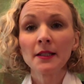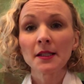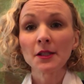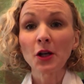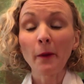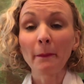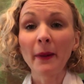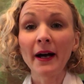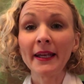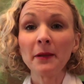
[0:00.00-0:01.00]
Stop
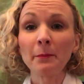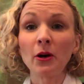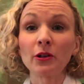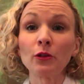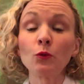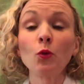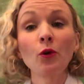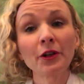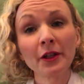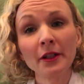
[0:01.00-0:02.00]
buying bottled
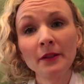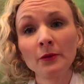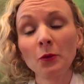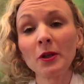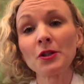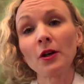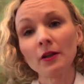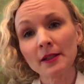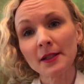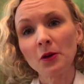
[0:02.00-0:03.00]
water, which
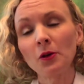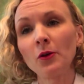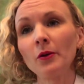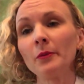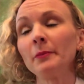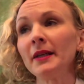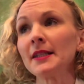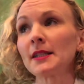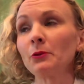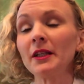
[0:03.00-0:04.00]
also
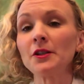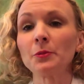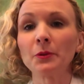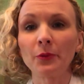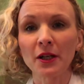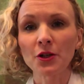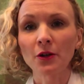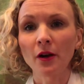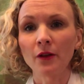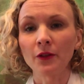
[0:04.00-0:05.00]
means that we need to put
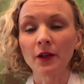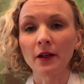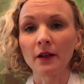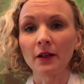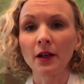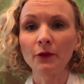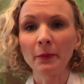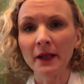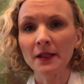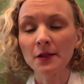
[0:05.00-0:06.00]
pressure on the
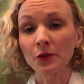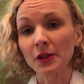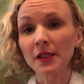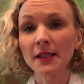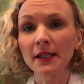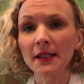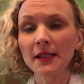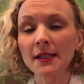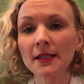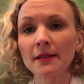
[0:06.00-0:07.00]
governments or the
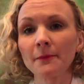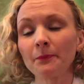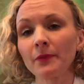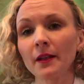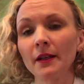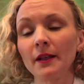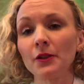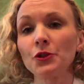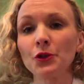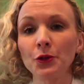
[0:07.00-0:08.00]
cities
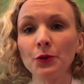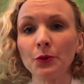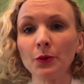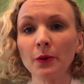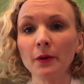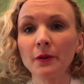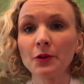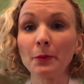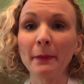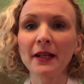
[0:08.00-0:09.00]
to
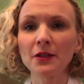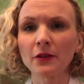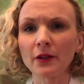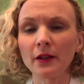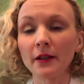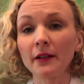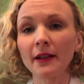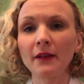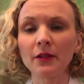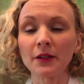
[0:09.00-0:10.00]
better the
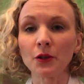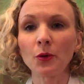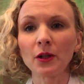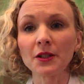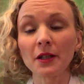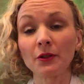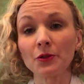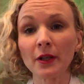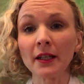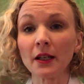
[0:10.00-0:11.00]
level and the quality of the
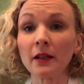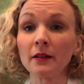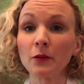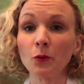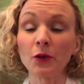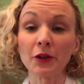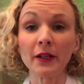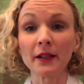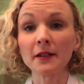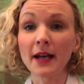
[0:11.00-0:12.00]
drinking water
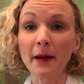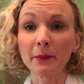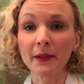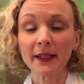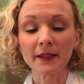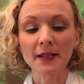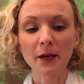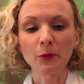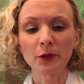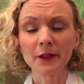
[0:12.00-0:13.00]
in the tap, like the
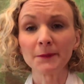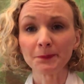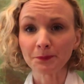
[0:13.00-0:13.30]
tap water.